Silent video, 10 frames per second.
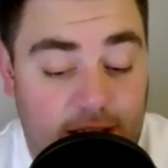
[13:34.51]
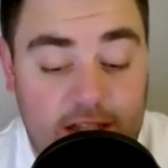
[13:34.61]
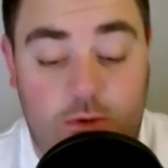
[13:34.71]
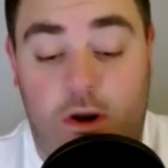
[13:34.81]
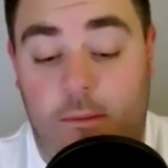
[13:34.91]
He
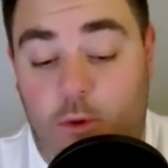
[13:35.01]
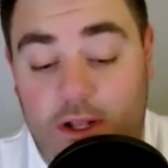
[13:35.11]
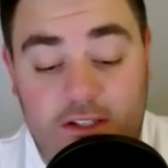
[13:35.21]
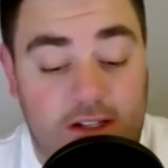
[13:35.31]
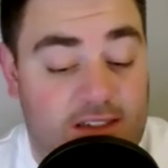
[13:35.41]
had 20
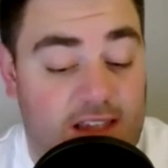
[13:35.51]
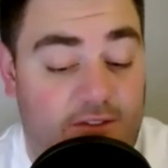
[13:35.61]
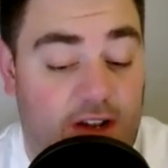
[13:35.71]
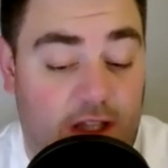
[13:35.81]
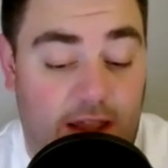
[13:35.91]
points on
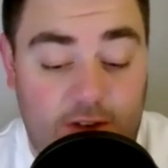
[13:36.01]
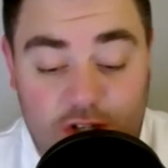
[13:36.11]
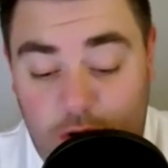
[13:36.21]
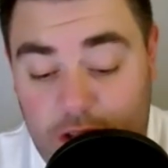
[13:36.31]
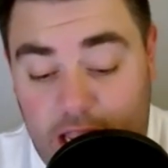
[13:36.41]
7 of 11
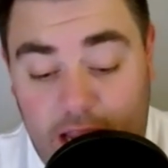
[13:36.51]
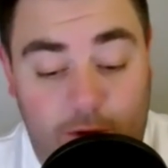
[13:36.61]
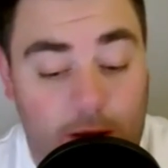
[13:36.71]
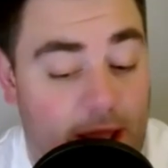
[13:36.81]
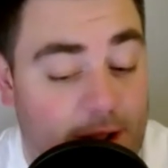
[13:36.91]
shooting, 8
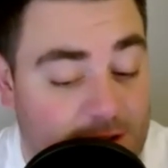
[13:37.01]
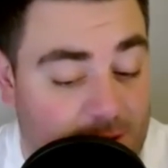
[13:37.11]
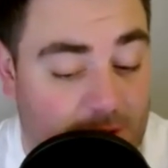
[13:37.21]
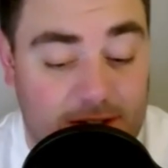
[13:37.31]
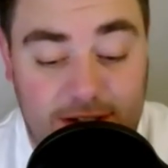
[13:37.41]
rebounds,
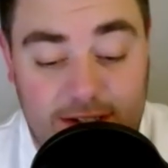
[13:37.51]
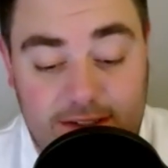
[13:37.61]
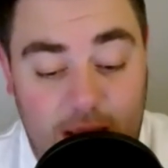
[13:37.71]
3 assists.